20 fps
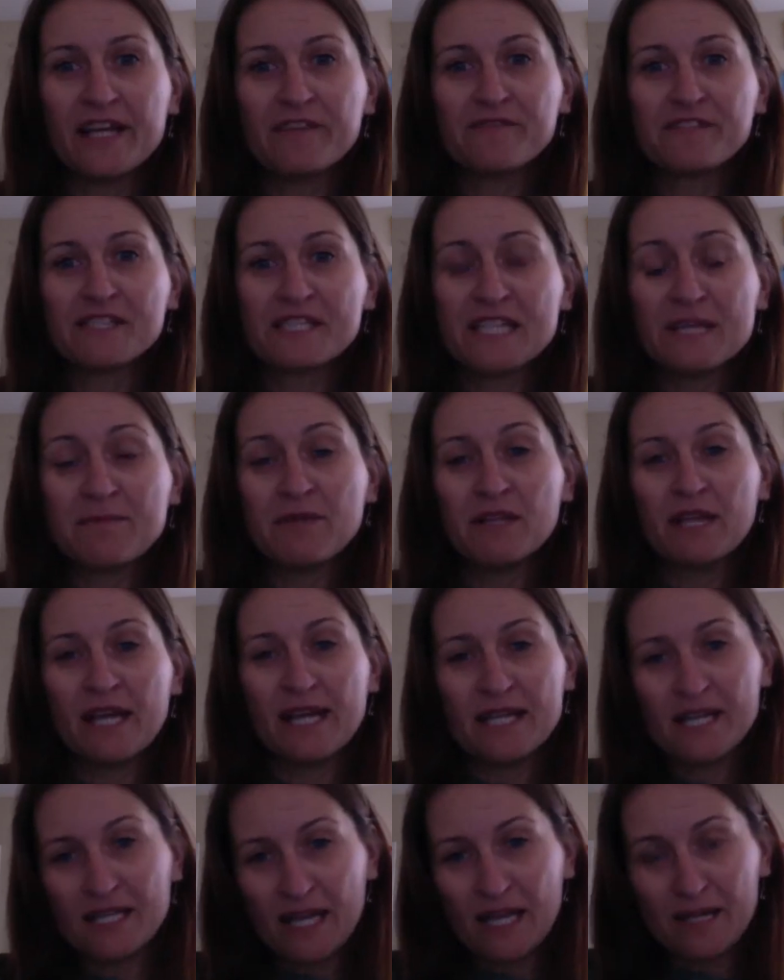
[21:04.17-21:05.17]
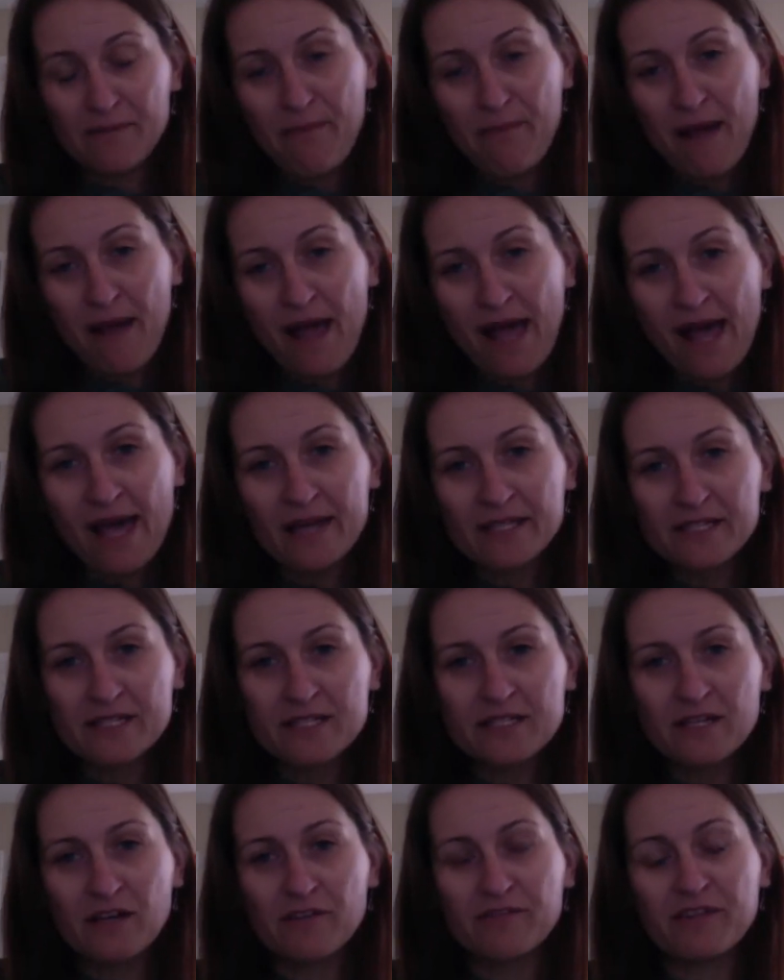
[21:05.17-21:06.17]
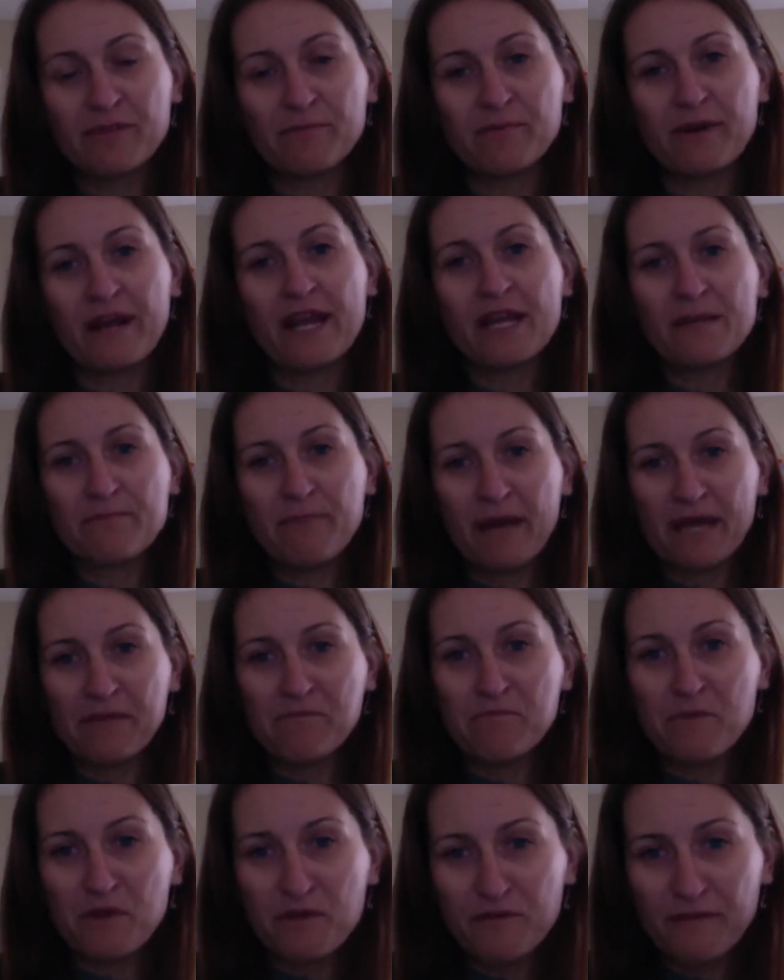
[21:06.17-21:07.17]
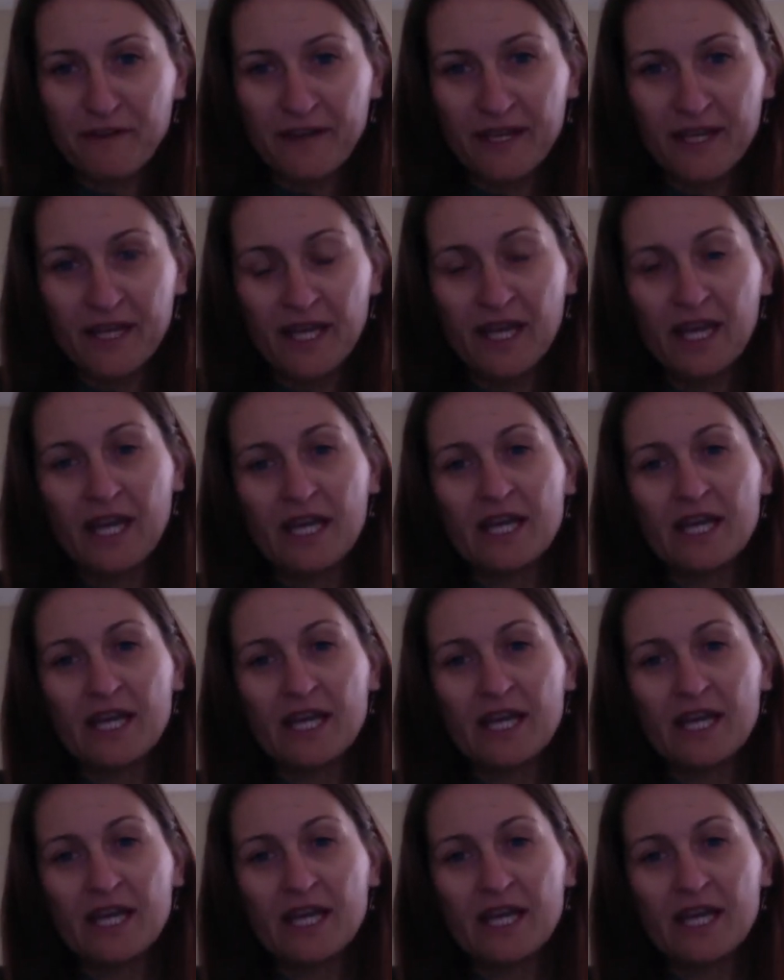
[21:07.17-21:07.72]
of stimulating that part of the brain by moving.